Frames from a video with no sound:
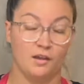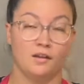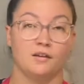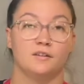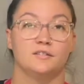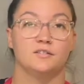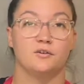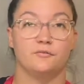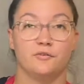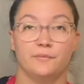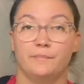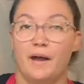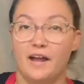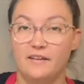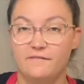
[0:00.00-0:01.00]
So for
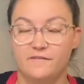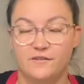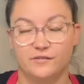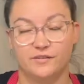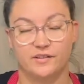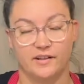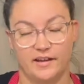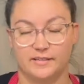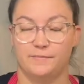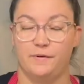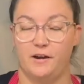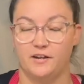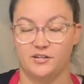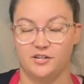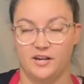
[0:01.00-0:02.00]
my fused glass
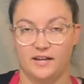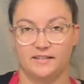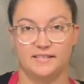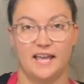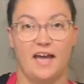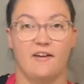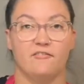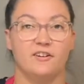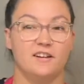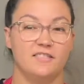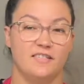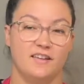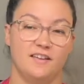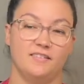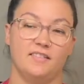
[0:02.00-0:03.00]
projects,
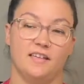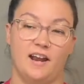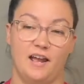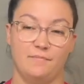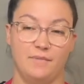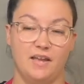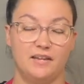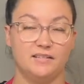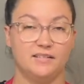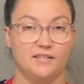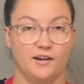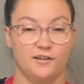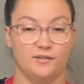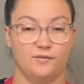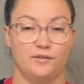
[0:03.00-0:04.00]
everything that I make
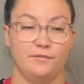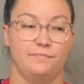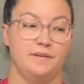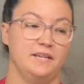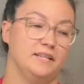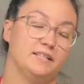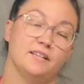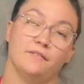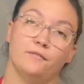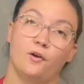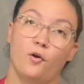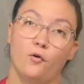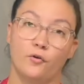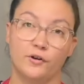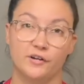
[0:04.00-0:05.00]
starts with a piece of
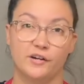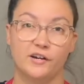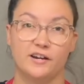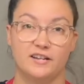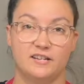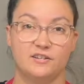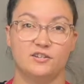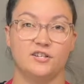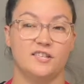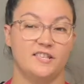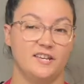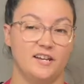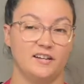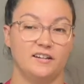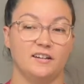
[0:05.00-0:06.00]
1/4-inch
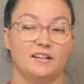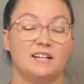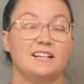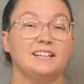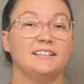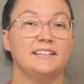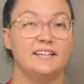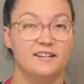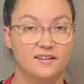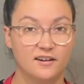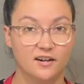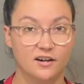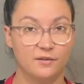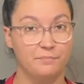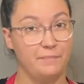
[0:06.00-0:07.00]
thick
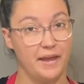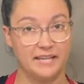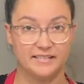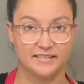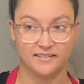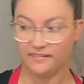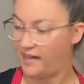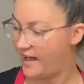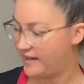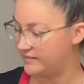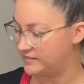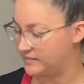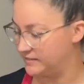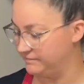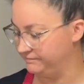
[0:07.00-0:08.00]
clear base
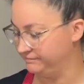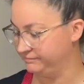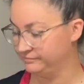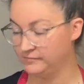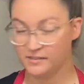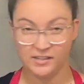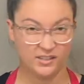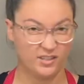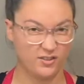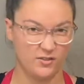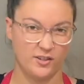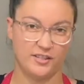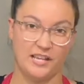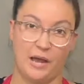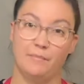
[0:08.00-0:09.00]
glass. So you
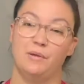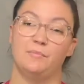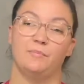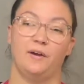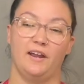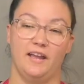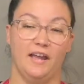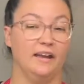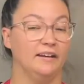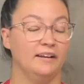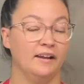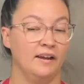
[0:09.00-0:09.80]
just saw me bring in